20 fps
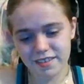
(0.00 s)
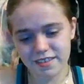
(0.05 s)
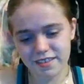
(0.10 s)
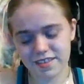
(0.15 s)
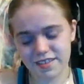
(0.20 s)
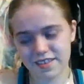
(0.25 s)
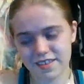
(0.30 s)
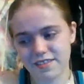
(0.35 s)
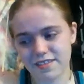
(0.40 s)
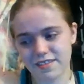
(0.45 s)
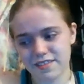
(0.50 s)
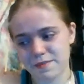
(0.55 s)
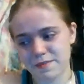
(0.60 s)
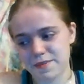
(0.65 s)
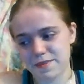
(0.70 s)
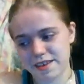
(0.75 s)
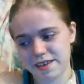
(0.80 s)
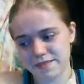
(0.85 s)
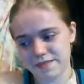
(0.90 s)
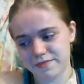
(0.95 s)
she used to
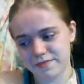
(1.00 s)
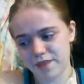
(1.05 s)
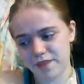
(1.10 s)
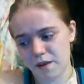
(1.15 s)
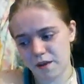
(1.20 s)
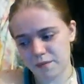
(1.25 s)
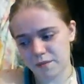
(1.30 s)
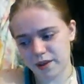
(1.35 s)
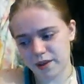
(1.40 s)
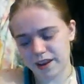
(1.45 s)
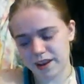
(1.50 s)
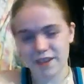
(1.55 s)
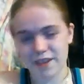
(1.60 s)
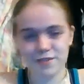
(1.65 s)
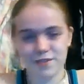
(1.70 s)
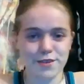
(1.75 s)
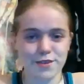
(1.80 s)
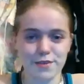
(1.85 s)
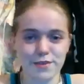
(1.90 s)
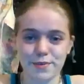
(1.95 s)
be a tomboy, now
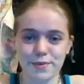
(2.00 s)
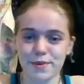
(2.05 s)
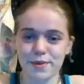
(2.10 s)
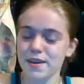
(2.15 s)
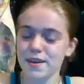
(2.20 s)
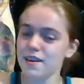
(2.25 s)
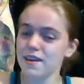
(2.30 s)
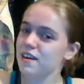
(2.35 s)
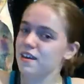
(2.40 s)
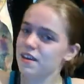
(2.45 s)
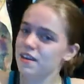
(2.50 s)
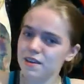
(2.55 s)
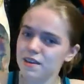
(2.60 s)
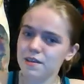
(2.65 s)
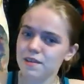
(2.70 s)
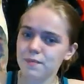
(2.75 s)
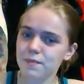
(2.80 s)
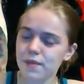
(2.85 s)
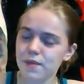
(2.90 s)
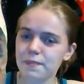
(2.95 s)
she's a
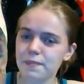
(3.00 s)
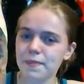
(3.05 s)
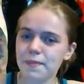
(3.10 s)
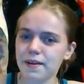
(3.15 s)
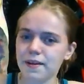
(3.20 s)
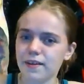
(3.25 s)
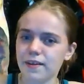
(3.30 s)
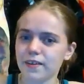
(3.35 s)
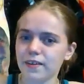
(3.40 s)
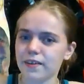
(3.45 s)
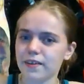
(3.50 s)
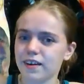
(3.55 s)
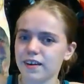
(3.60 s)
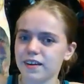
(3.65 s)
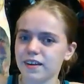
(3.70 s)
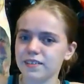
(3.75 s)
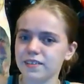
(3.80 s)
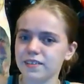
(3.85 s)
pretty big girly girl.